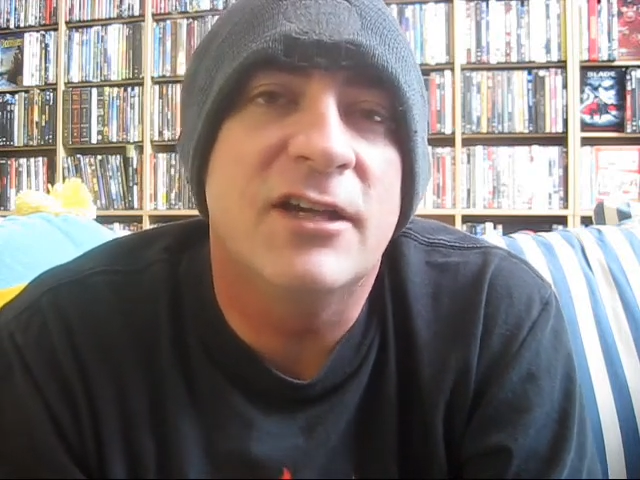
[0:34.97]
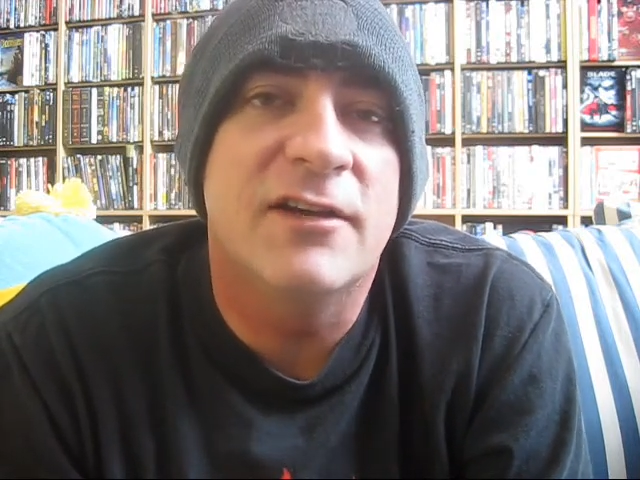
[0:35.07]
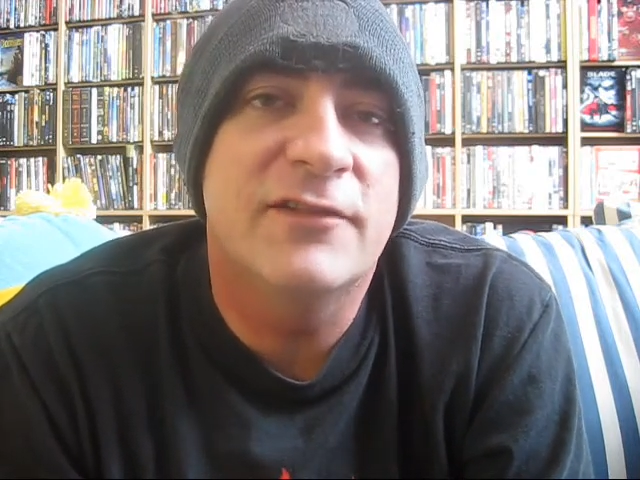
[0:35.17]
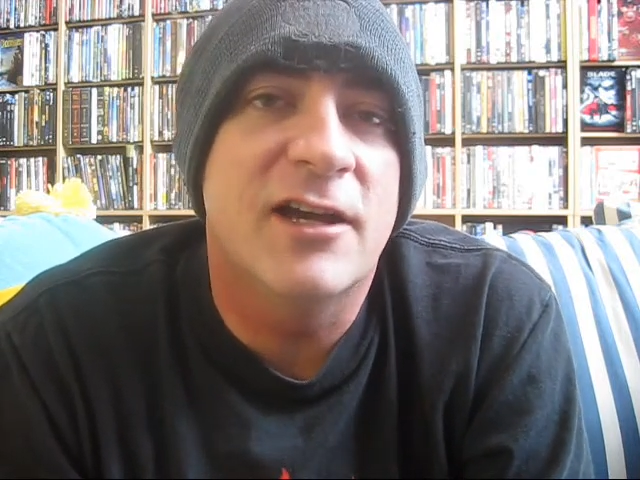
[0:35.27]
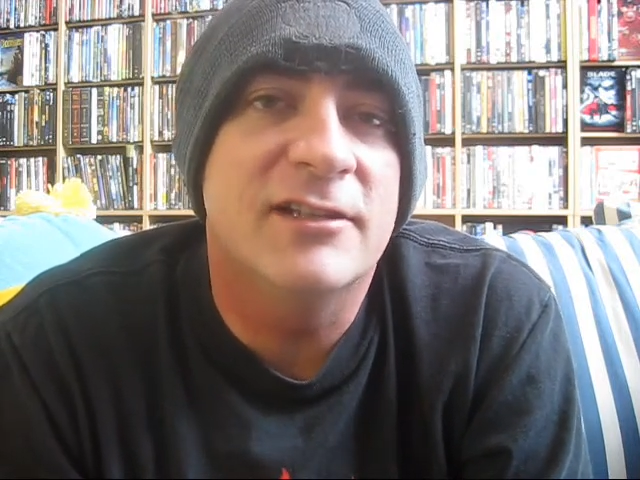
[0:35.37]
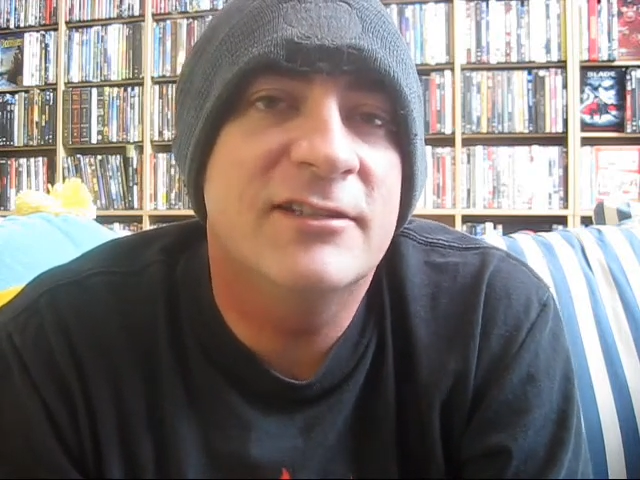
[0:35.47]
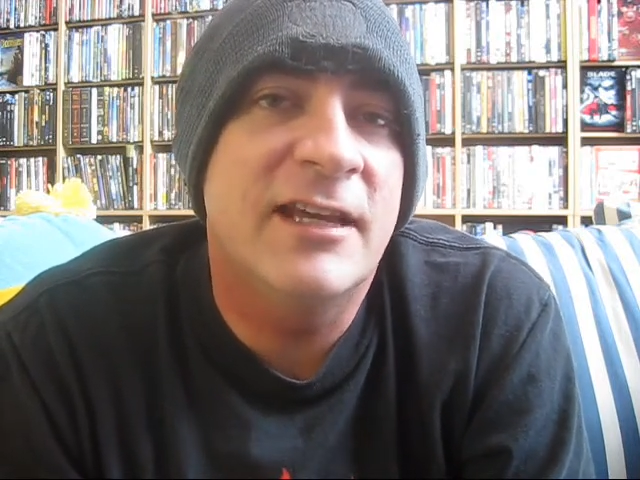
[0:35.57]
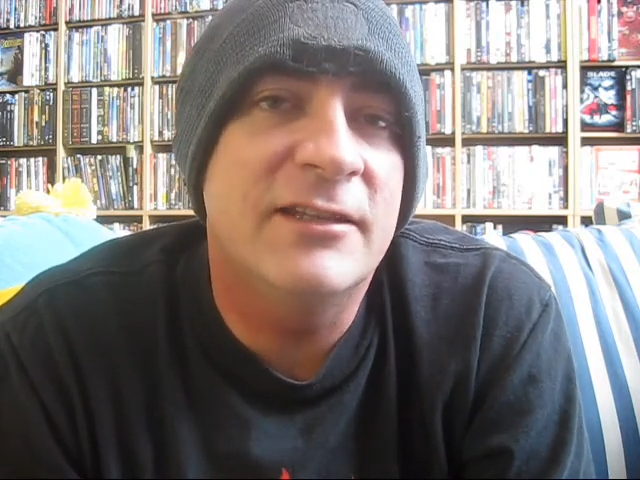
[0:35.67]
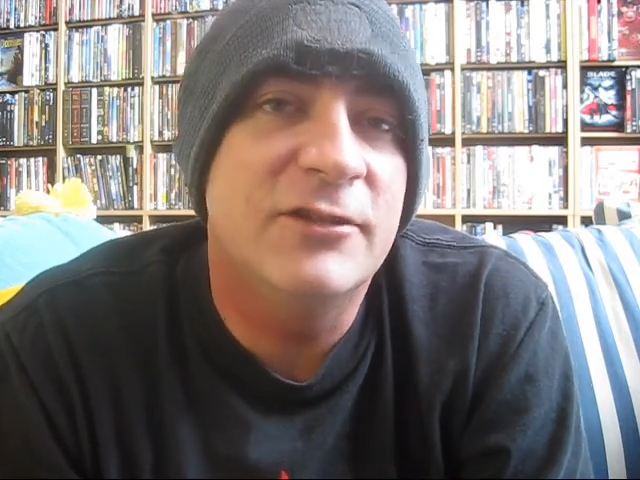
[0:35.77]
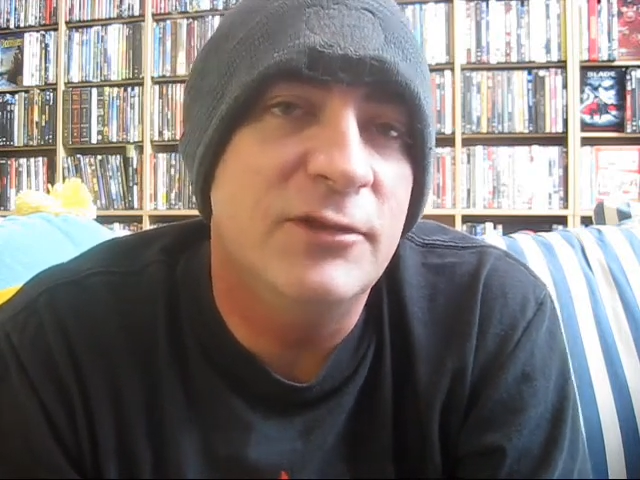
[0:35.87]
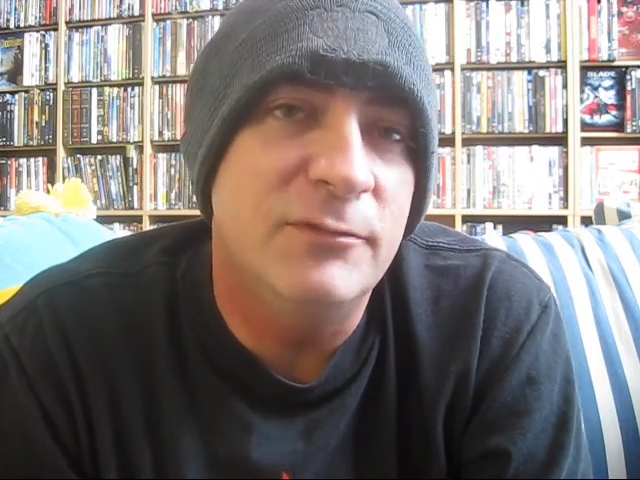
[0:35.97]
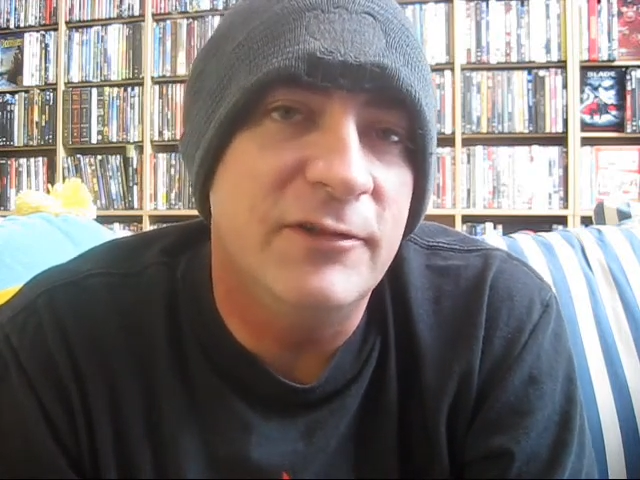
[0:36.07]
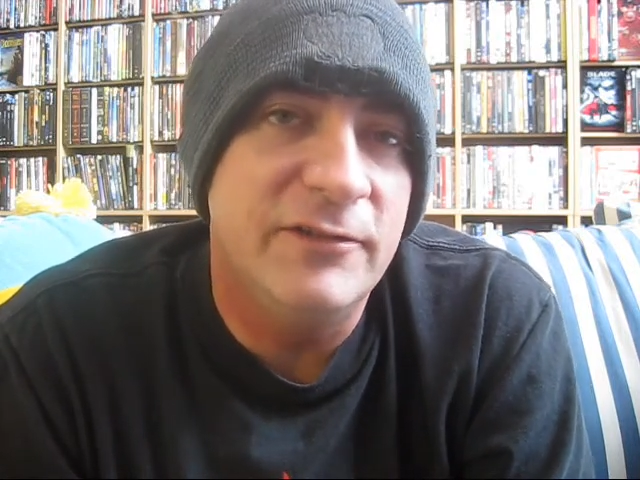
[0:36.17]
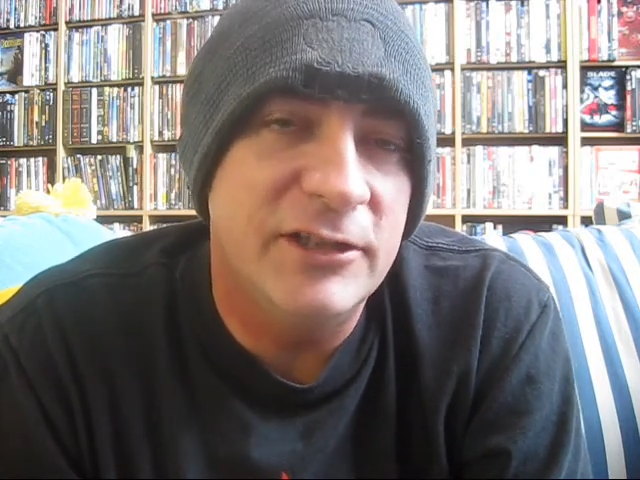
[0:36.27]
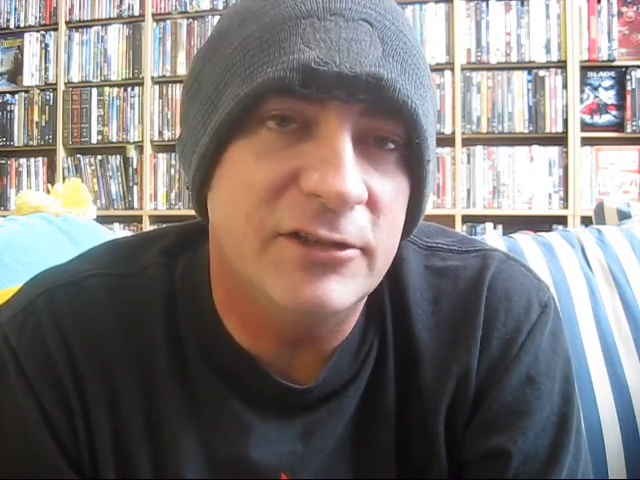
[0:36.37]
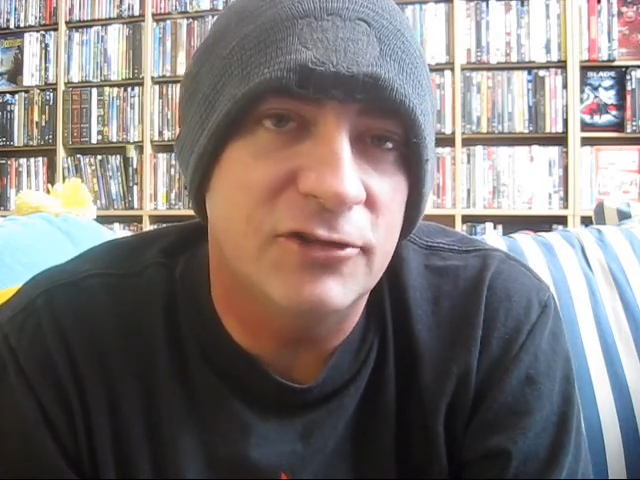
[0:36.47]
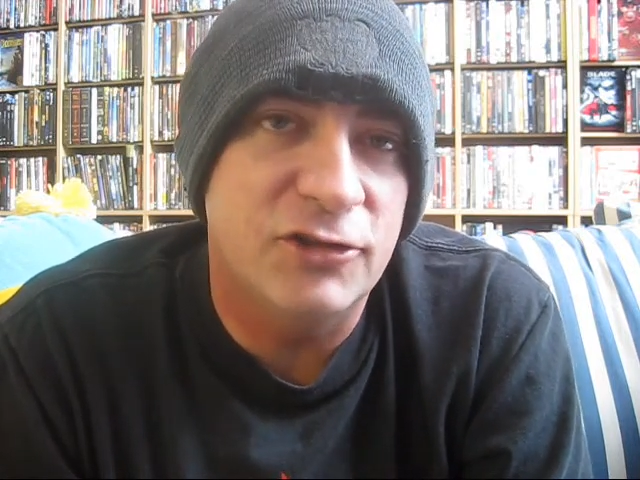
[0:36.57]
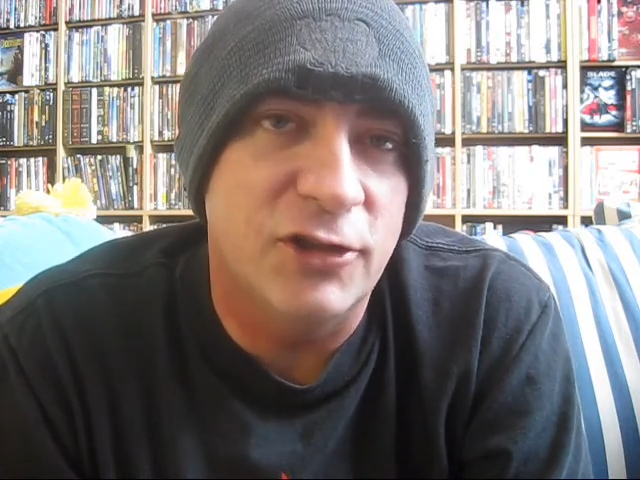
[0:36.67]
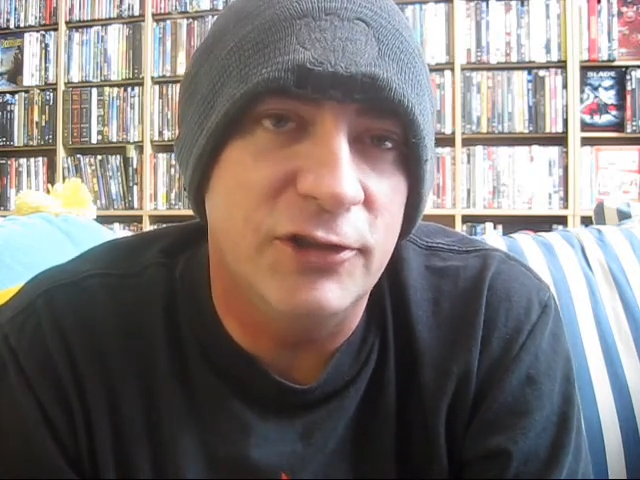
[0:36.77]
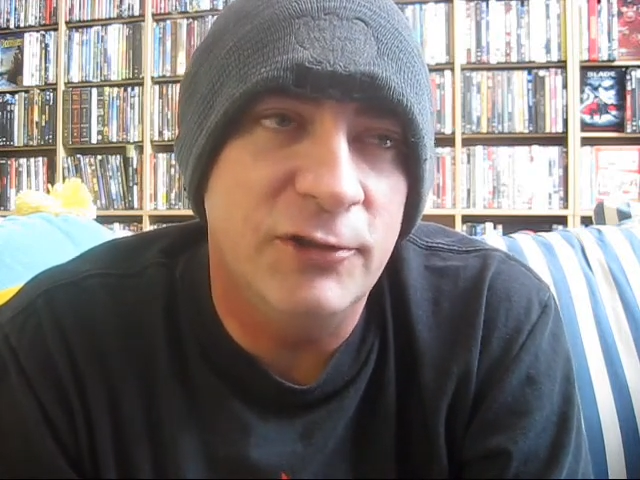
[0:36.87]
So I've got 10 new movies to
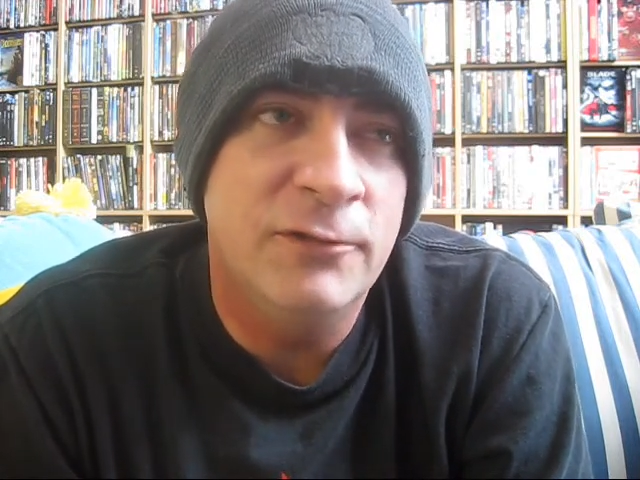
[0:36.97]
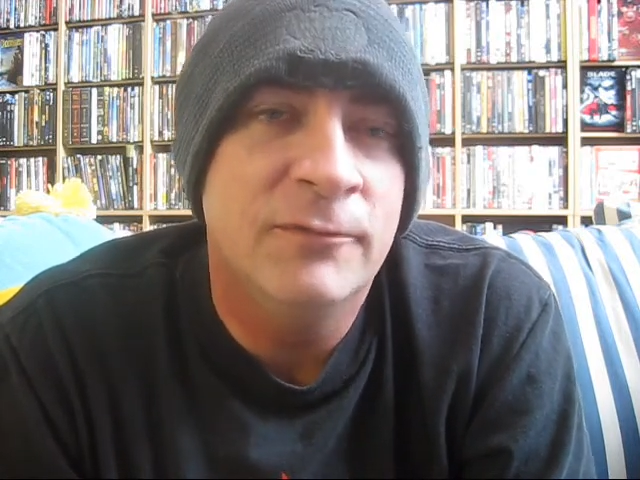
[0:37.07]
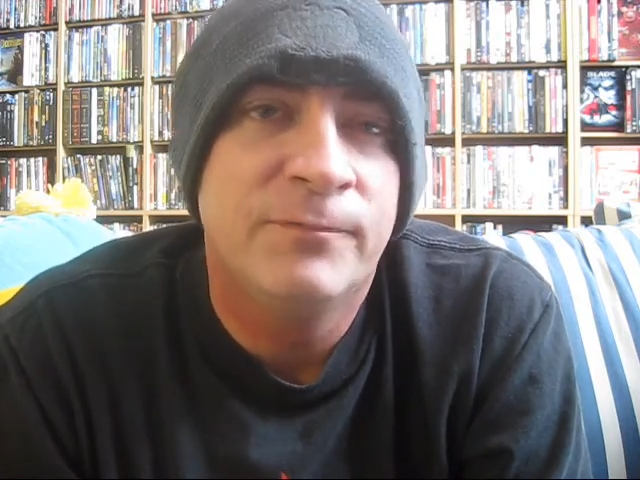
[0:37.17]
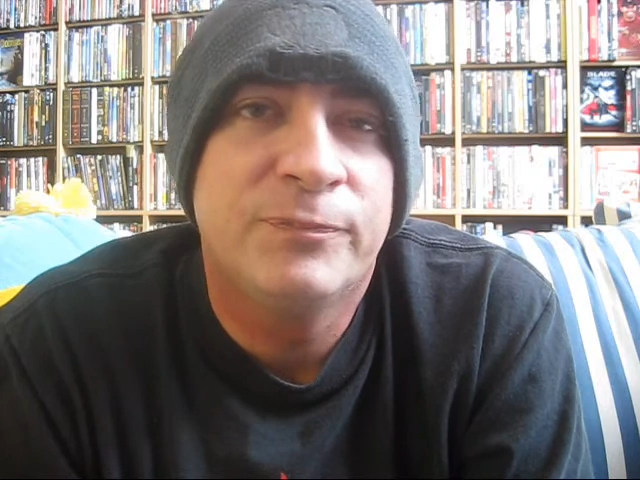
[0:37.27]
show you,